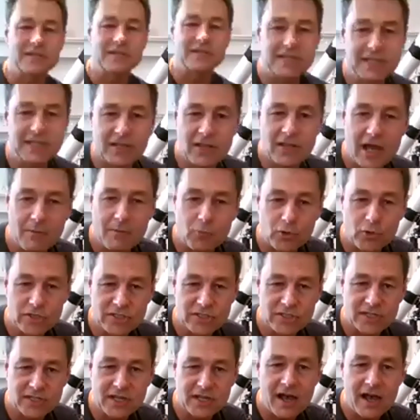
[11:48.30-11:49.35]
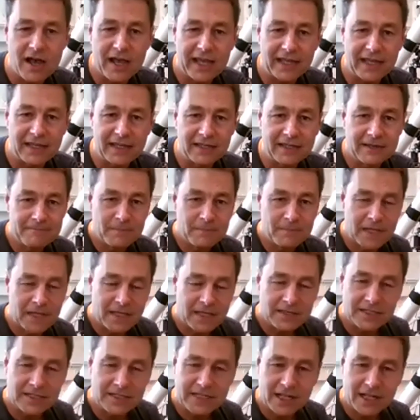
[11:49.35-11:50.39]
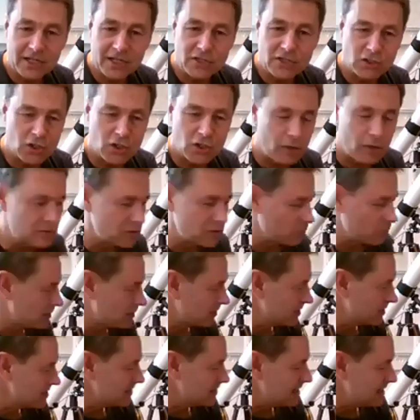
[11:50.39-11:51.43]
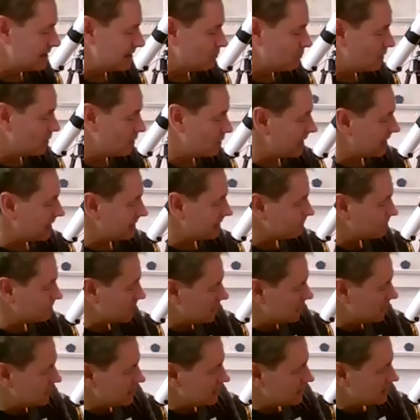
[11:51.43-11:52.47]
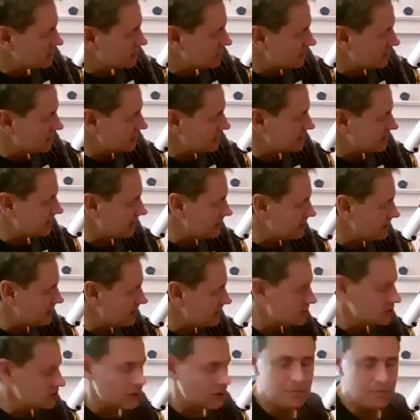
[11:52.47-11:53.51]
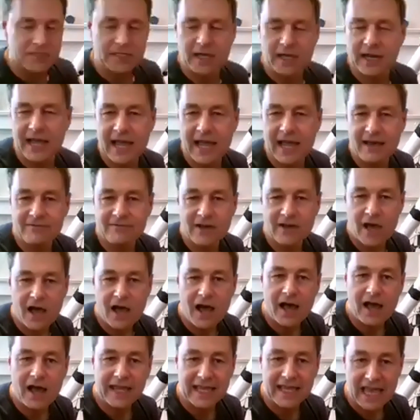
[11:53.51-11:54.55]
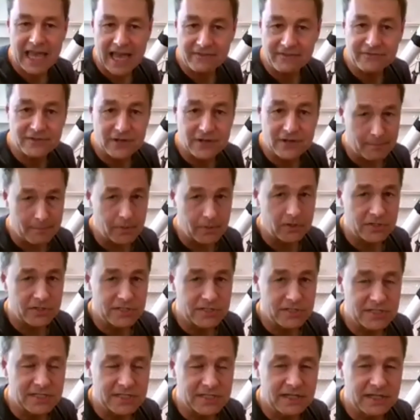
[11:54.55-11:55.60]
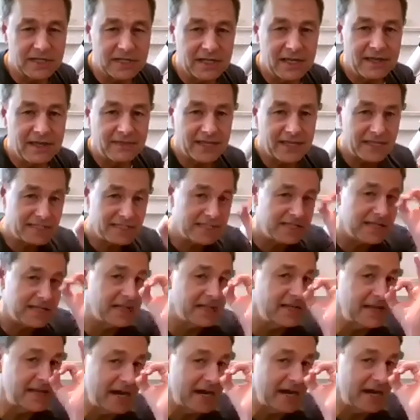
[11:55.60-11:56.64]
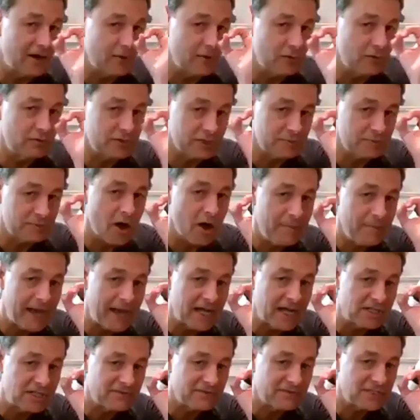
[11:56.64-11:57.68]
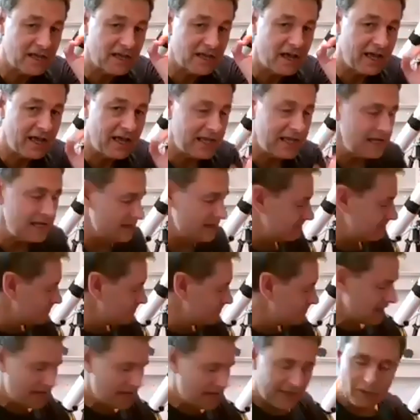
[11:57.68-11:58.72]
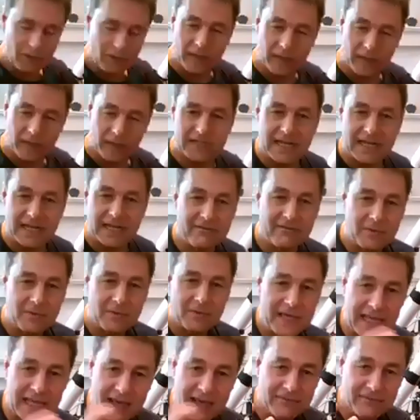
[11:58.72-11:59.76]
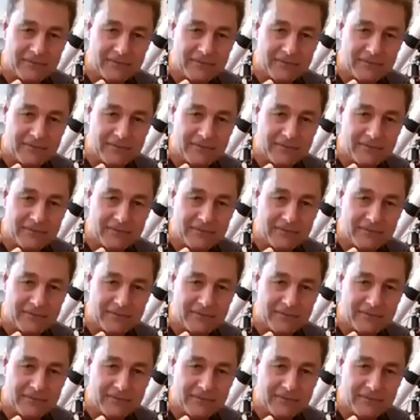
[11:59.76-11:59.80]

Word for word: to see a lot more sky. The telescopes work the same way. So the telescopes that have high F numbers, they see a narrow, small patch of sky. And the ones that have a big F